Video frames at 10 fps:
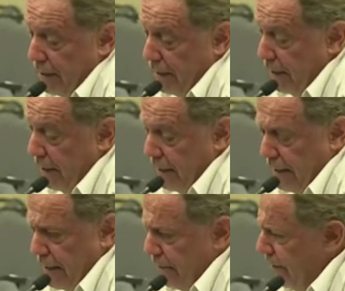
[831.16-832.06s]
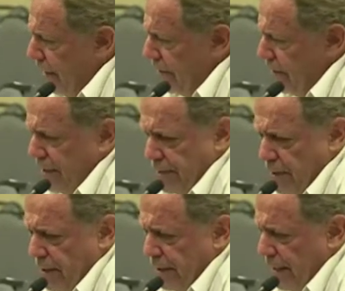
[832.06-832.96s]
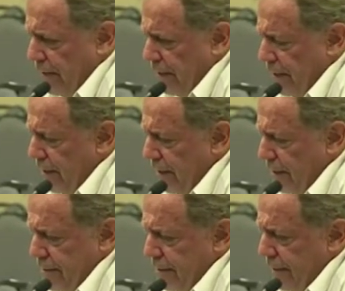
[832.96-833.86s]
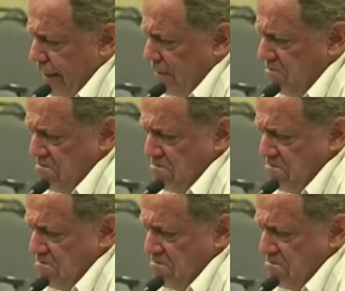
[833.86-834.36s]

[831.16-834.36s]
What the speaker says: the Rio Tinto mine now, I think. It's the